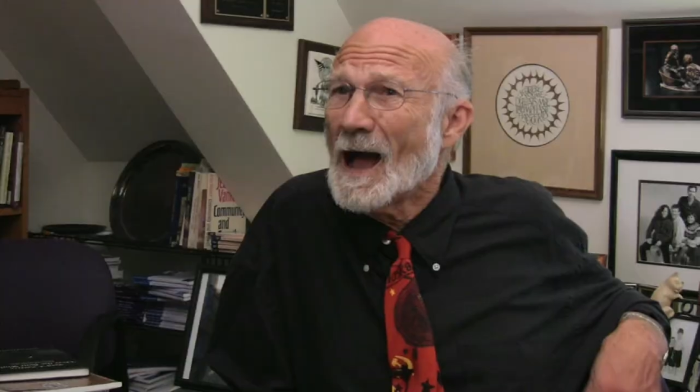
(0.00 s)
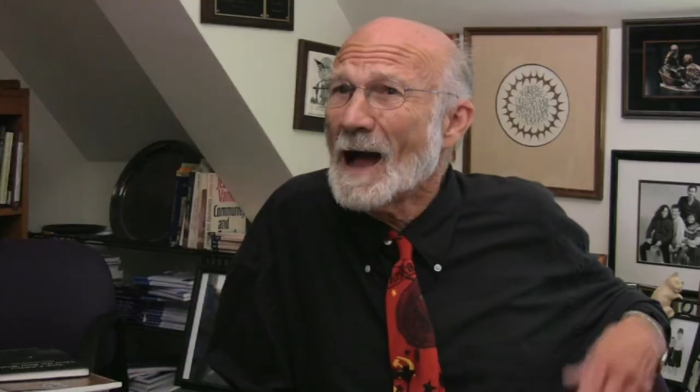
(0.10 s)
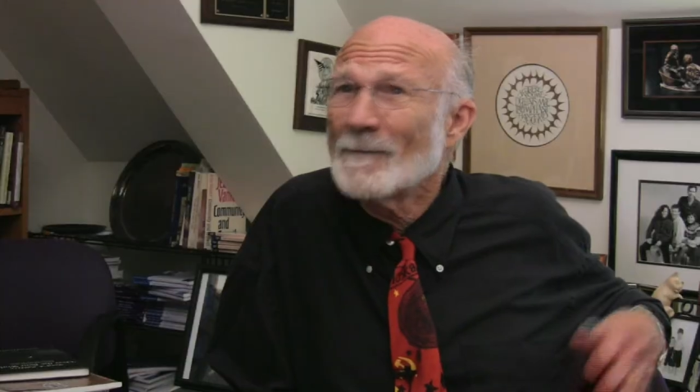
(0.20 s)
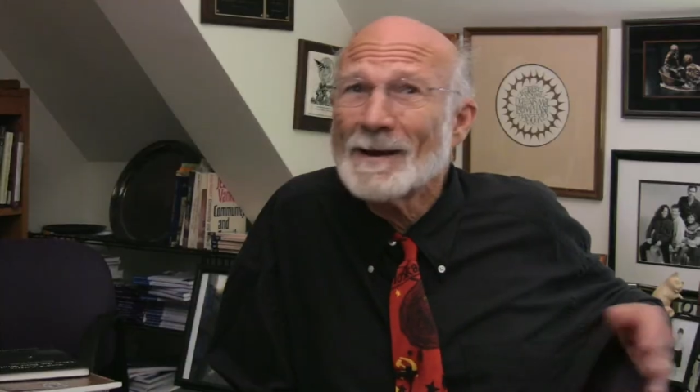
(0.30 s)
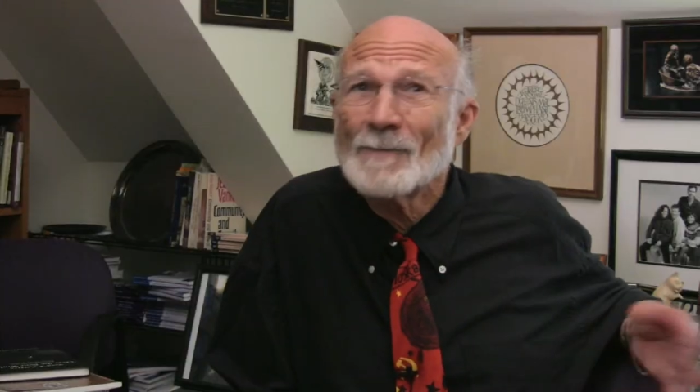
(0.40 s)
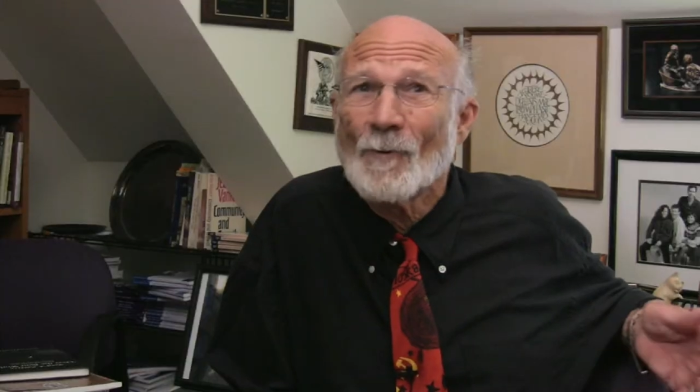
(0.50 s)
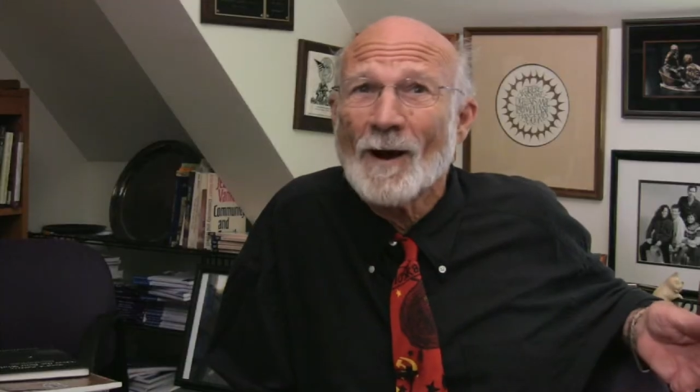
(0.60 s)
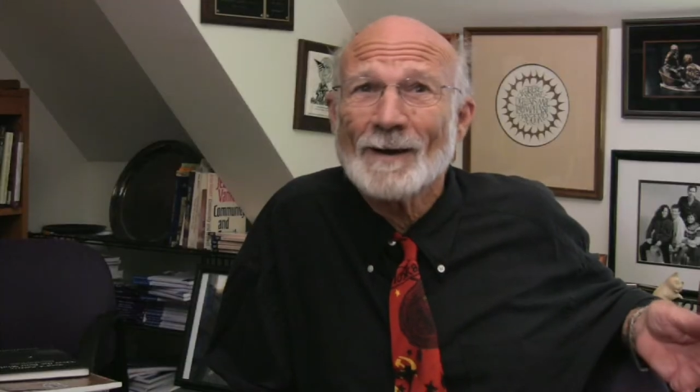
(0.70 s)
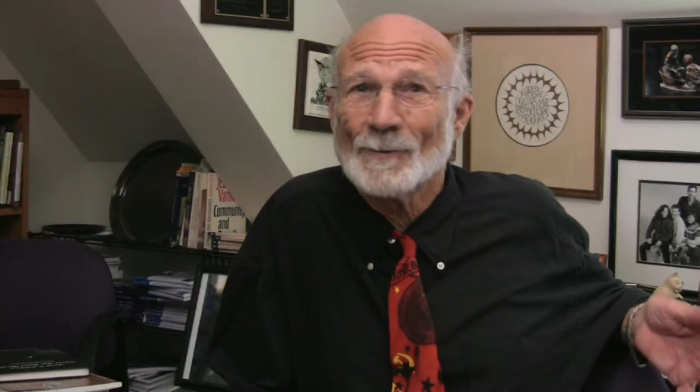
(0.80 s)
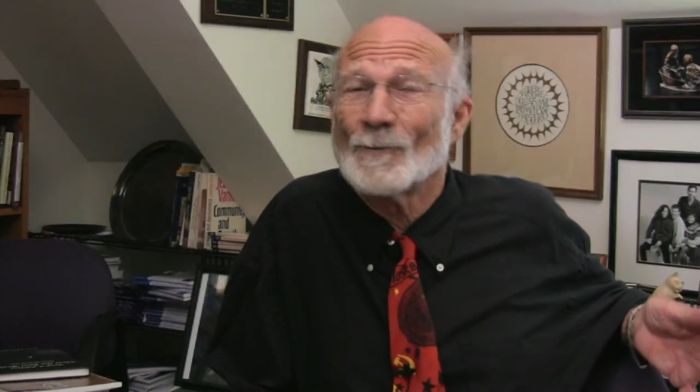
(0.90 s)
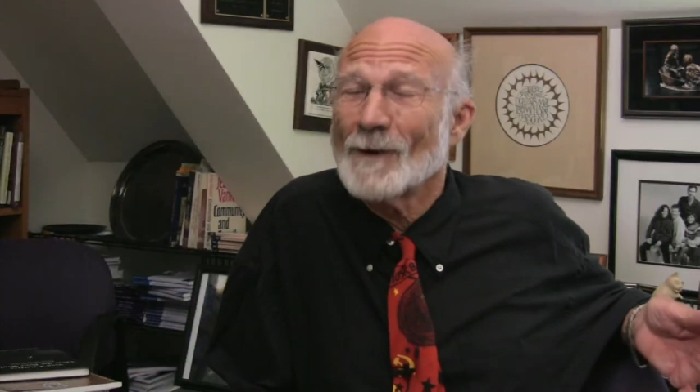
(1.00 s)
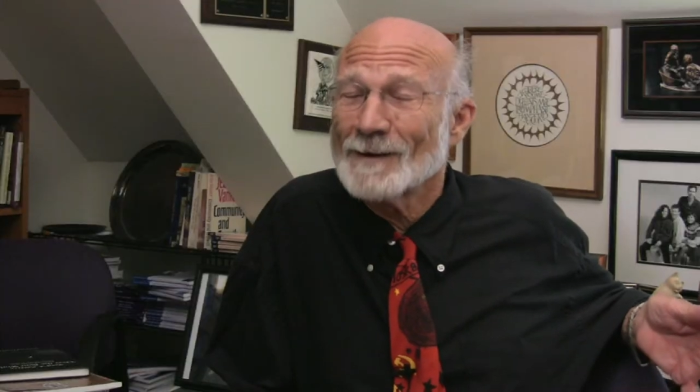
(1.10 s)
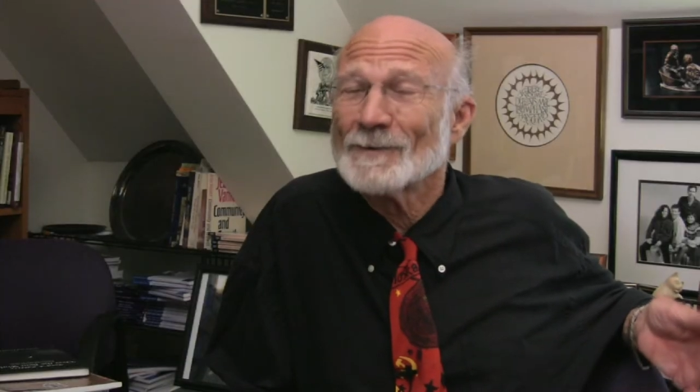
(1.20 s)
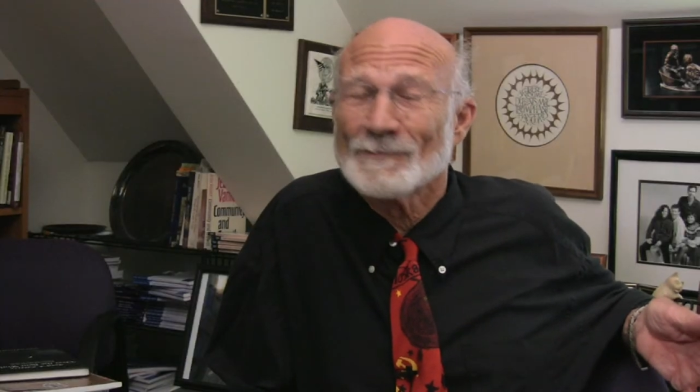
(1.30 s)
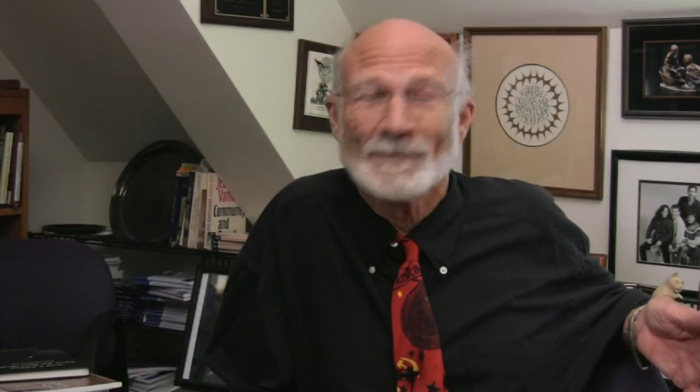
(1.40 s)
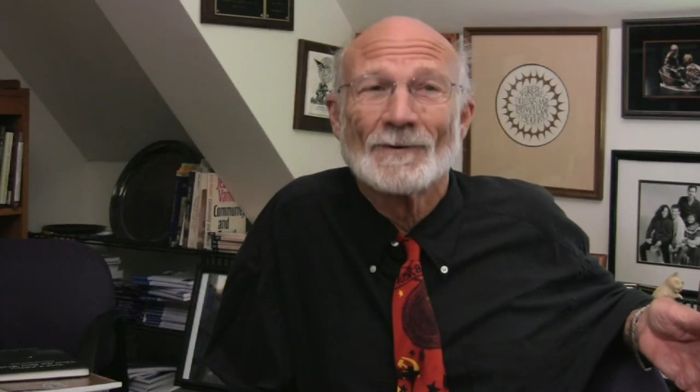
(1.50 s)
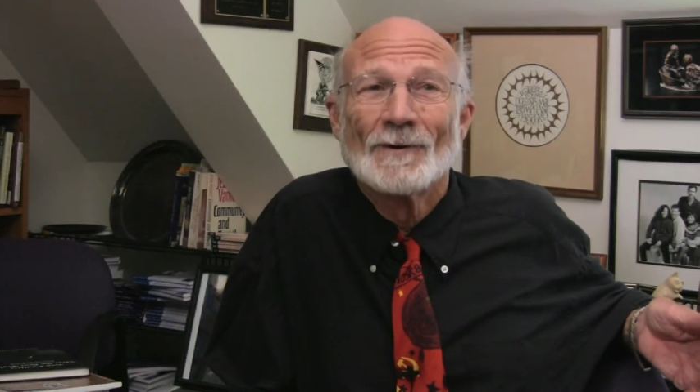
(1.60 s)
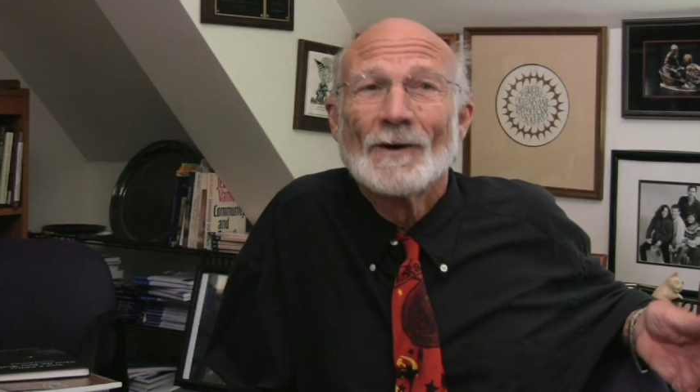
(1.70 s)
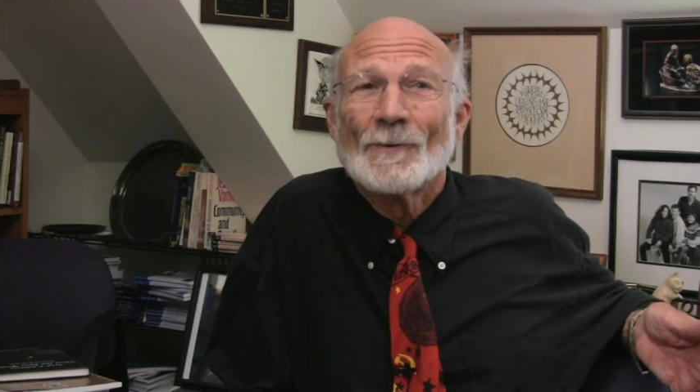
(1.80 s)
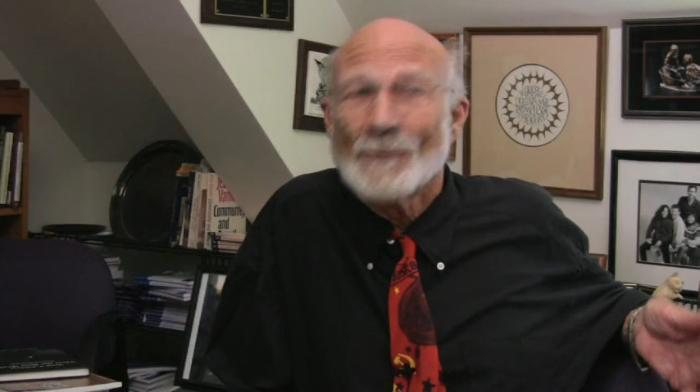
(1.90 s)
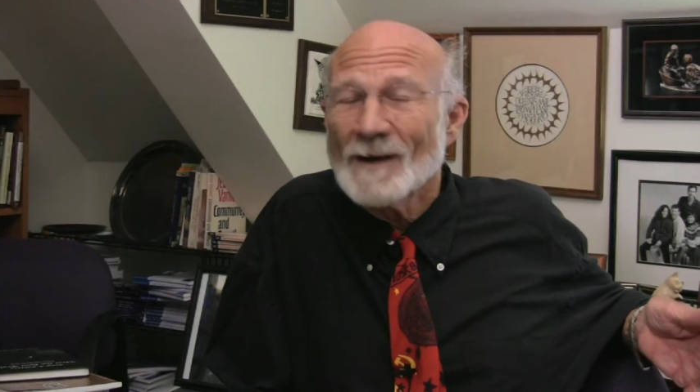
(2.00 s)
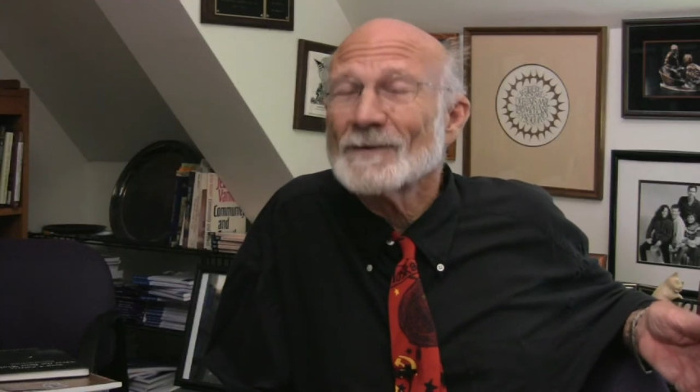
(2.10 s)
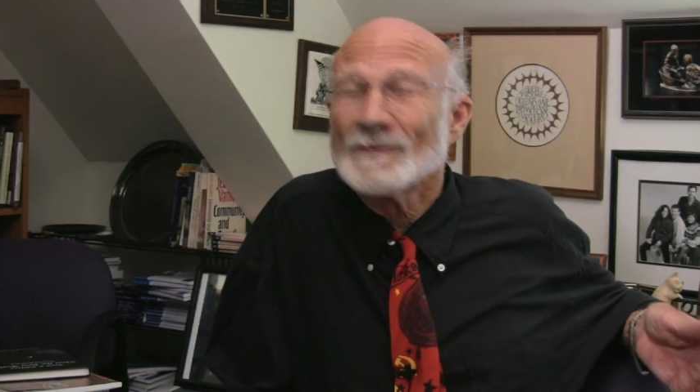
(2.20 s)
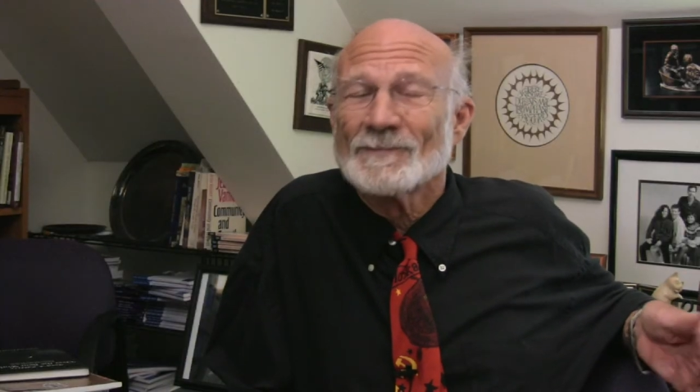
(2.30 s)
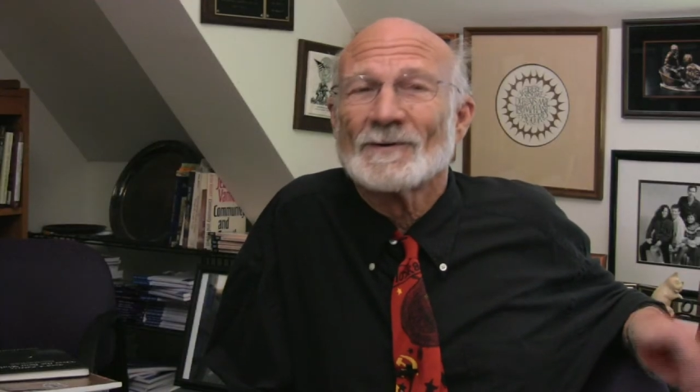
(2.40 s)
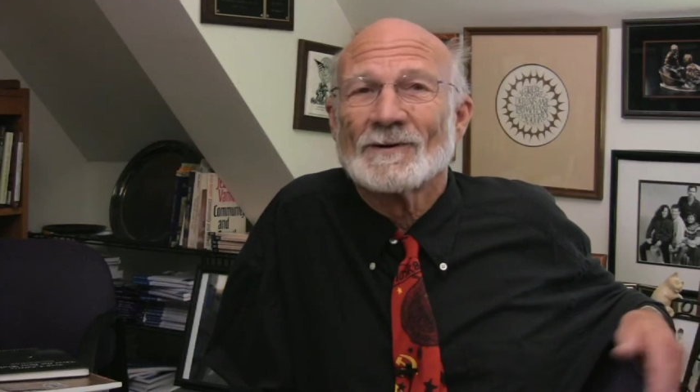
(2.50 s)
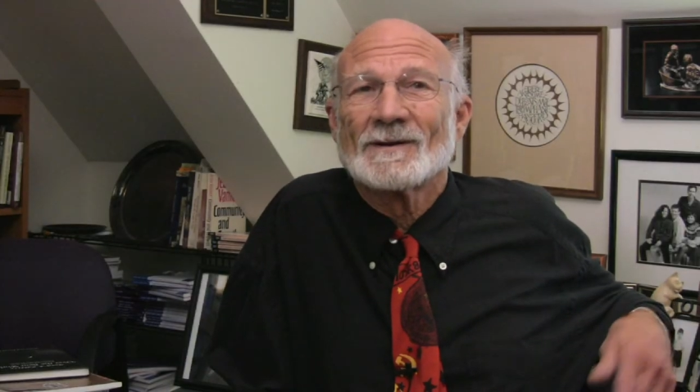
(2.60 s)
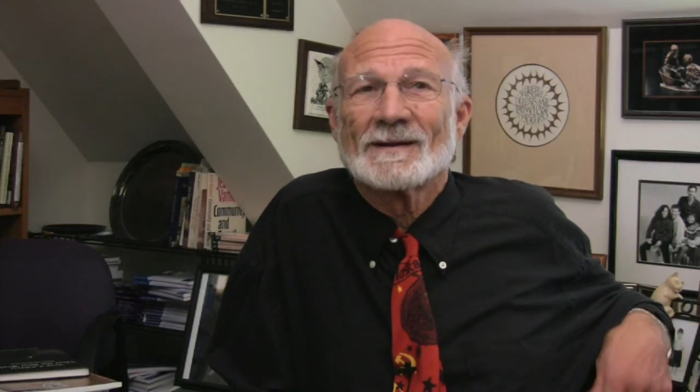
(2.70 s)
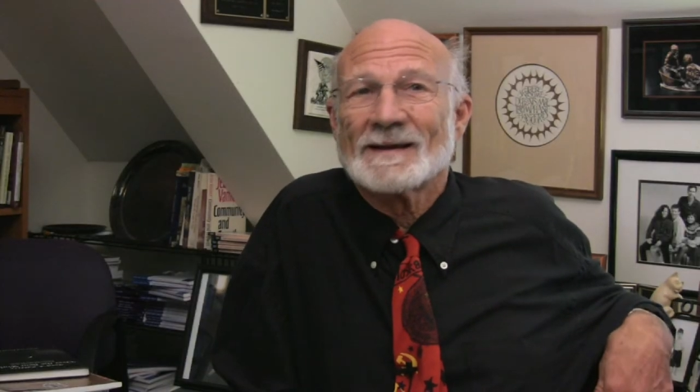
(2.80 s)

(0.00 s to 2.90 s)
I mean, what a wonderful, wonderful